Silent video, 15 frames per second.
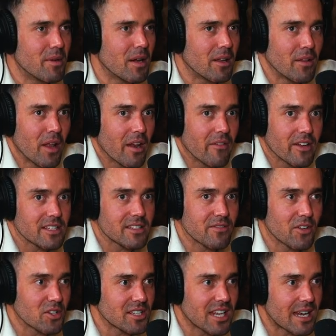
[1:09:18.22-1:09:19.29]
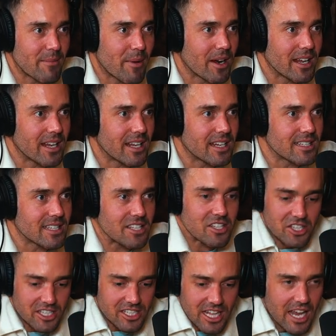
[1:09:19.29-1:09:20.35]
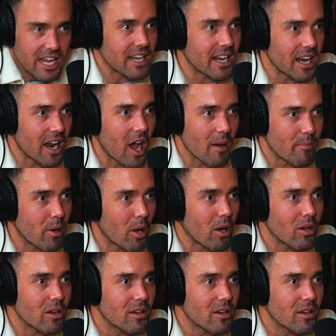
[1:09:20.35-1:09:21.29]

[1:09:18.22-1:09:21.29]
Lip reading: But none of us have lost any money because it's just stayed in our pot.